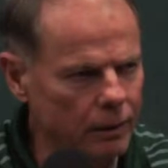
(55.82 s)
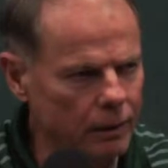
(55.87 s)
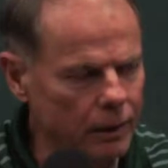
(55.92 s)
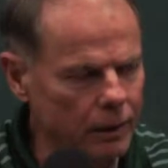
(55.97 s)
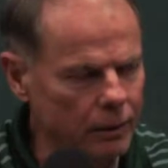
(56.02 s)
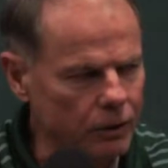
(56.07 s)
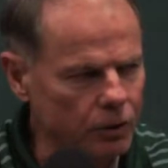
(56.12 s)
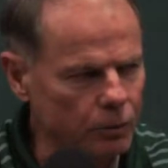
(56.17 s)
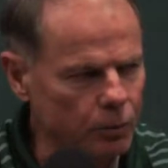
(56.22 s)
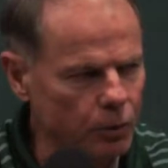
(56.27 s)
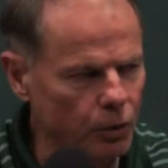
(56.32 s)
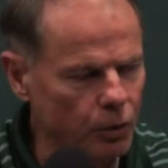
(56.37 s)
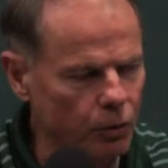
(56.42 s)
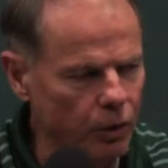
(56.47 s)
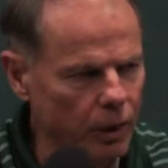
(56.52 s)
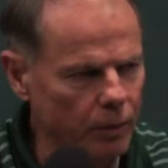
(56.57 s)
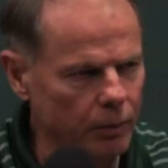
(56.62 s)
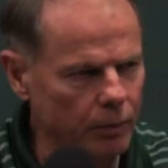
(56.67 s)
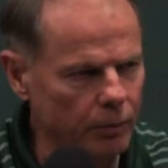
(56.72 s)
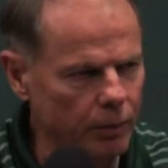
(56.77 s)
get this
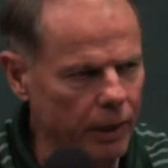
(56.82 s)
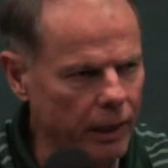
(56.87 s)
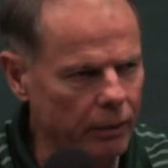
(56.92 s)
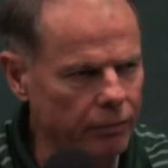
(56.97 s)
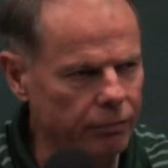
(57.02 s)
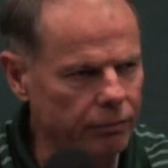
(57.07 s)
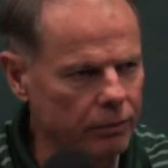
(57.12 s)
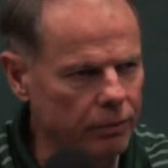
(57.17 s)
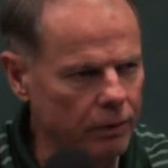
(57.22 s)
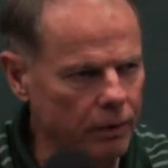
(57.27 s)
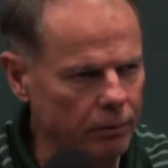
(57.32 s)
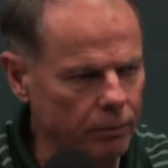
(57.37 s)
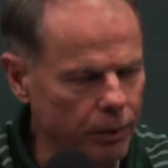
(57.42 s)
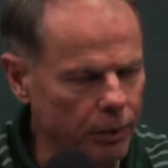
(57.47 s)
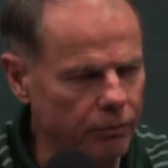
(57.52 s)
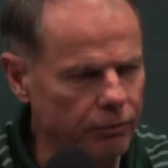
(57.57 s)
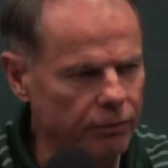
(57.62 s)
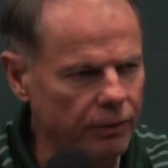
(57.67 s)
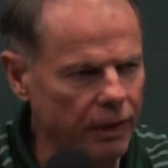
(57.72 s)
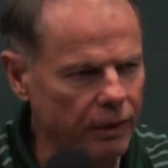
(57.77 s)
program above,
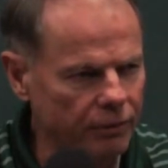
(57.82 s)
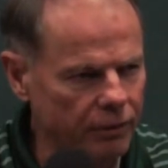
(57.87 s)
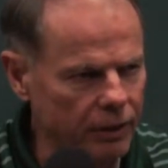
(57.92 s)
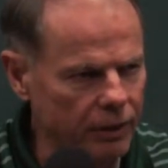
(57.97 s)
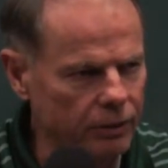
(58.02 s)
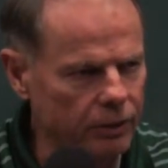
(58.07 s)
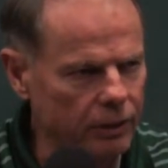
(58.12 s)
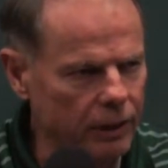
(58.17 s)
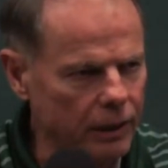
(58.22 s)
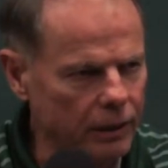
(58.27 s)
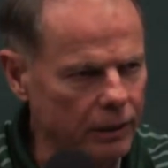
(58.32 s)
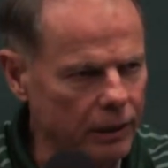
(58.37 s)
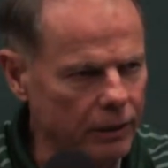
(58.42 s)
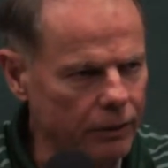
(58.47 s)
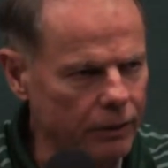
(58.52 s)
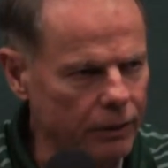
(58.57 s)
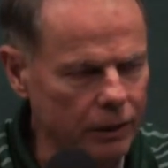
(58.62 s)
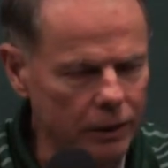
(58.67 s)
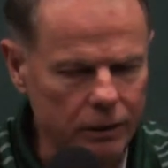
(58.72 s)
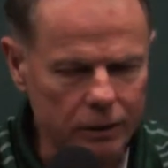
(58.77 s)
above 500, I,
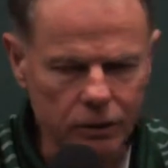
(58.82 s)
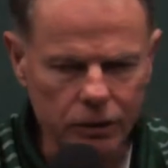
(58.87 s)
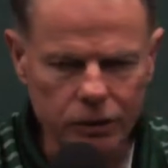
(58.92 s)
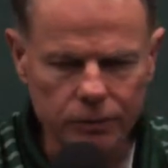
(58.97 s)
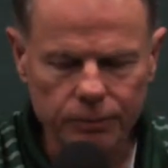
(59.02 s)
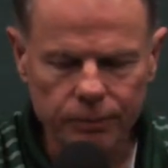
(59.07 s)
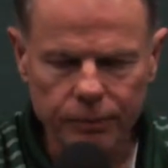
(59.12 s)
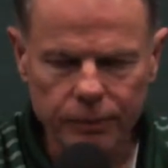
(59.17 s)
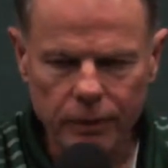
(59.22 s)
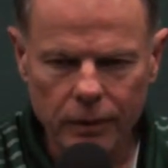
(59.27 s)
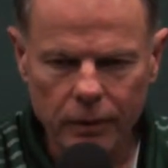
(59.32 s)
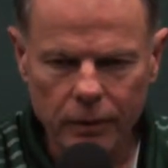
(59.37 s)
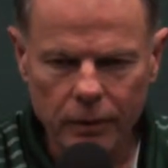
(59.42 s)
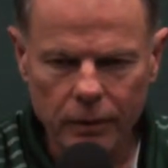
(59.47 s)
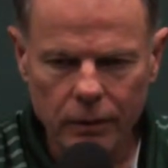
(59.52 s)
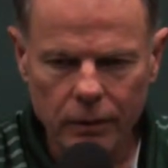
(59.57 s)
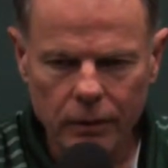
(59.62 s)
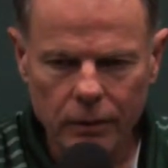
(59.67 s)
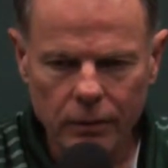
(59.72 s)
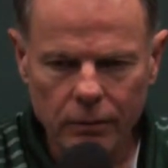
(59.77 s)
I think is
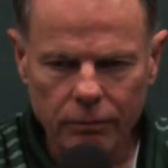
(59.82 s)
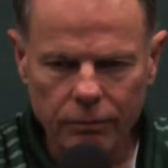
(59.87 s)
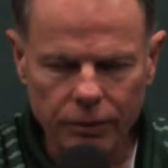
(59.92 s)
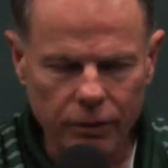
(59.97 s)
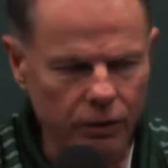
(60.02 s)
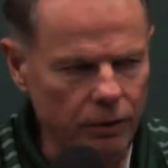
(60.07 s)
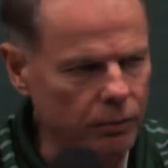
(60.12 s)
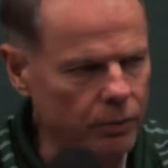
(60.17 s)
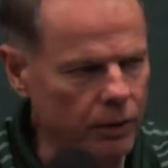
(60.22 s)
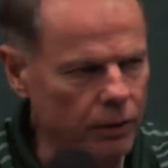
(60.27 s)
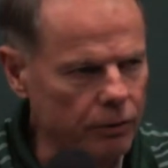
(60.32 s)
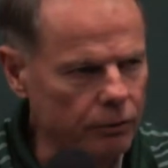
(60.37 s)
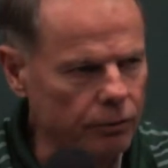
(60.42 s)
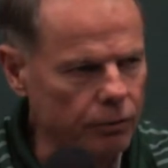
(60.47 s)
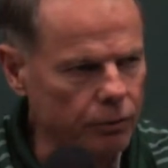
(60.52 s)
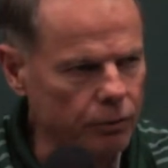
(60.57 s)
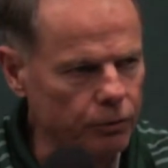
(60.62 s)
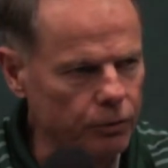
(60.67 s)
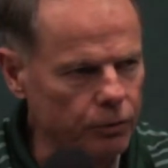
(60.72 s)
very meaningful